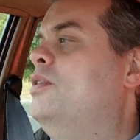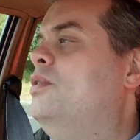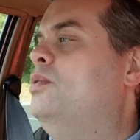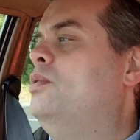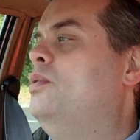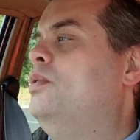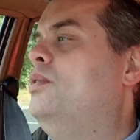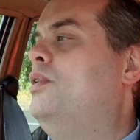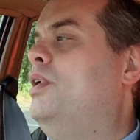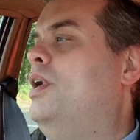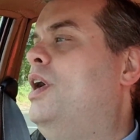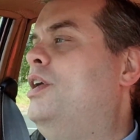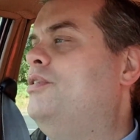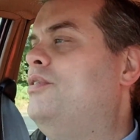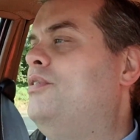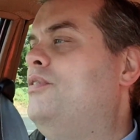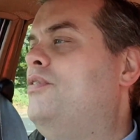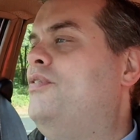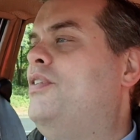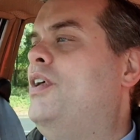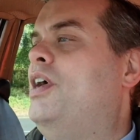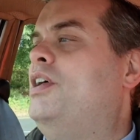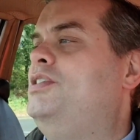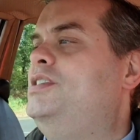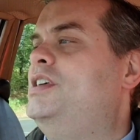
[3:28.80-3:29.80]
or one hundred and
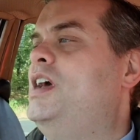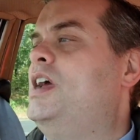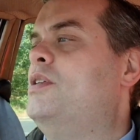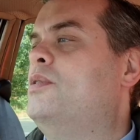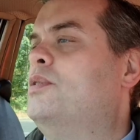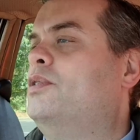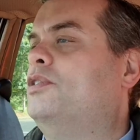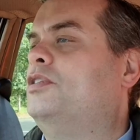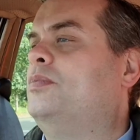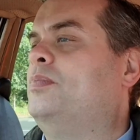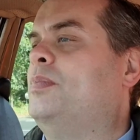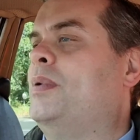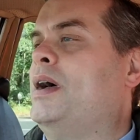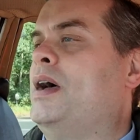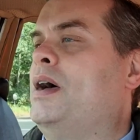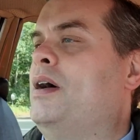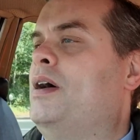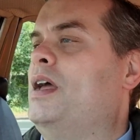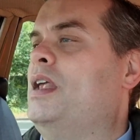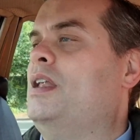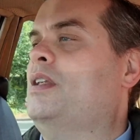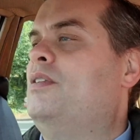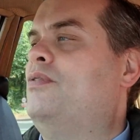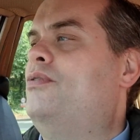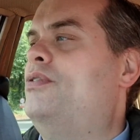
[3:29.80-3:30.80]
thirty-eight horsepower
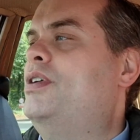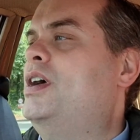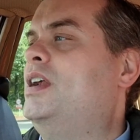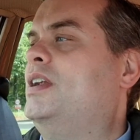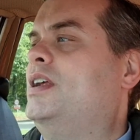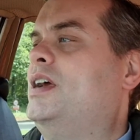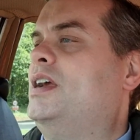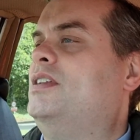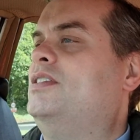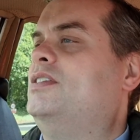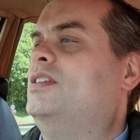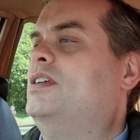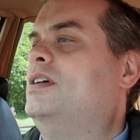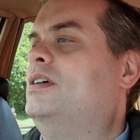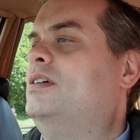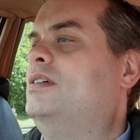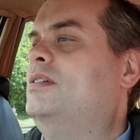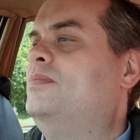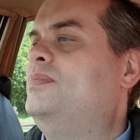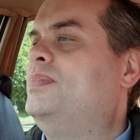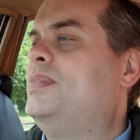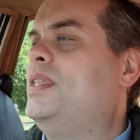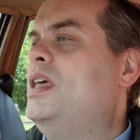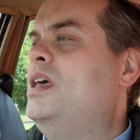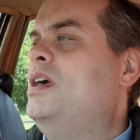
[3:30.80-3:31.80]
in the three litre.
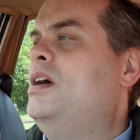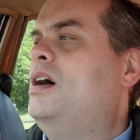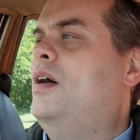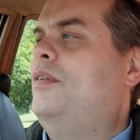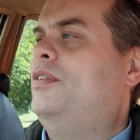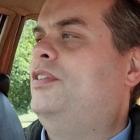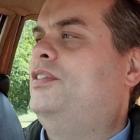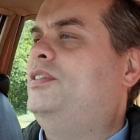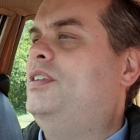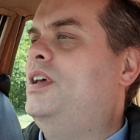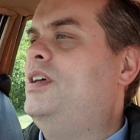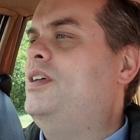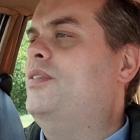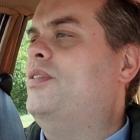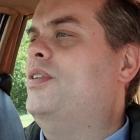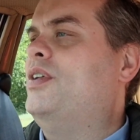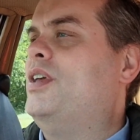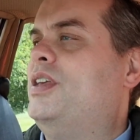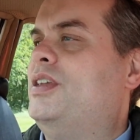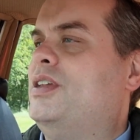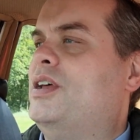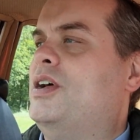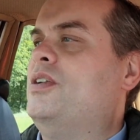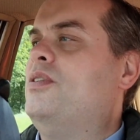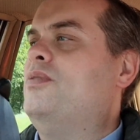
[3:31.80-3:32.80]
Obviously,
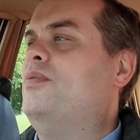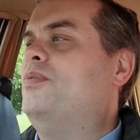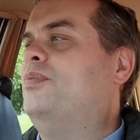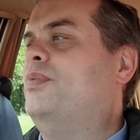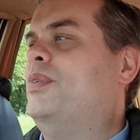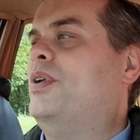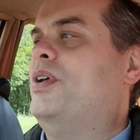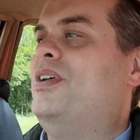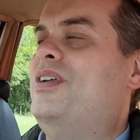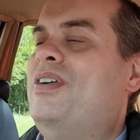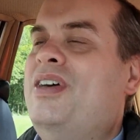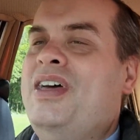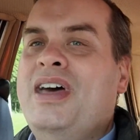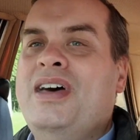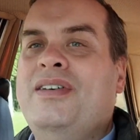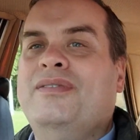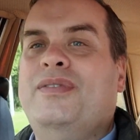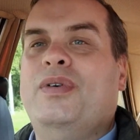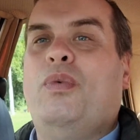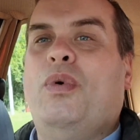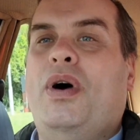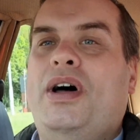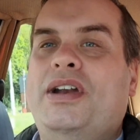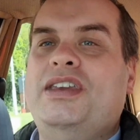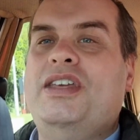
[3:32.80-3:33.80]
you know, the
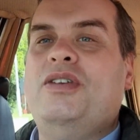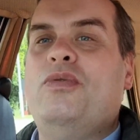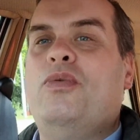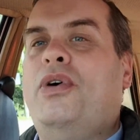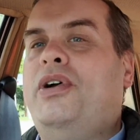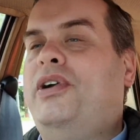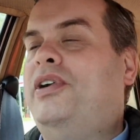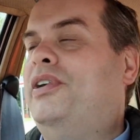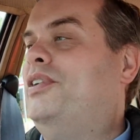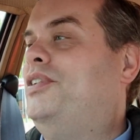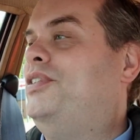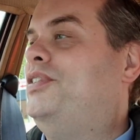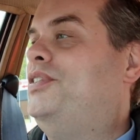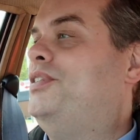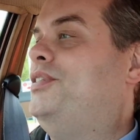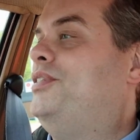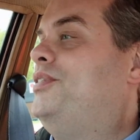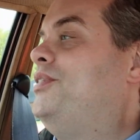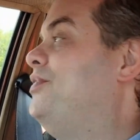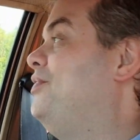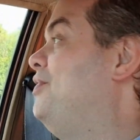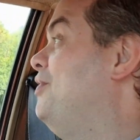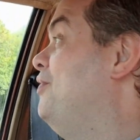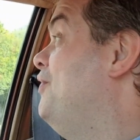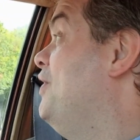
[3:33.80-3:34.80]
one you want to